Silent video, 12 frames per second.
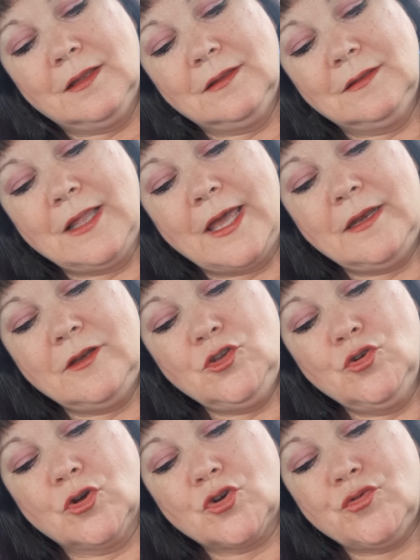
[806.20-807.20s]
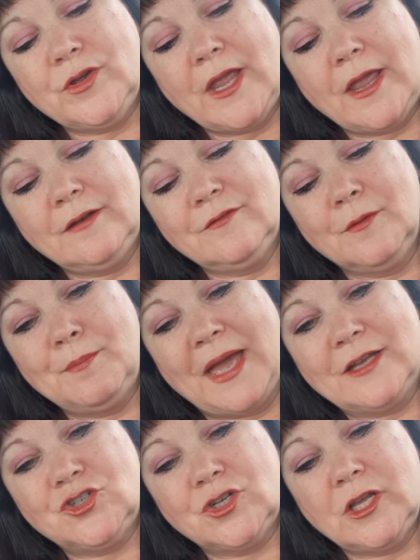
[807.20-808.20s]
Let your creative
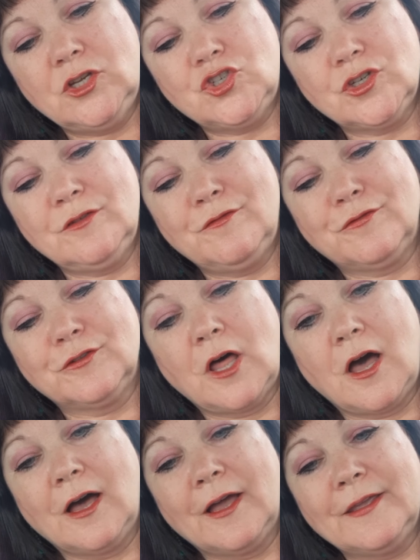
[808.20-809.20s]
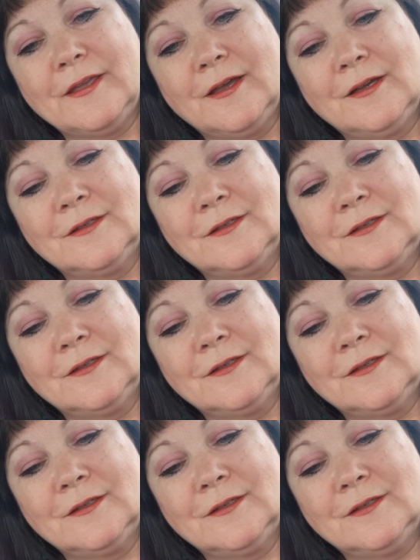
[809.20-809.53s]
imagination fly.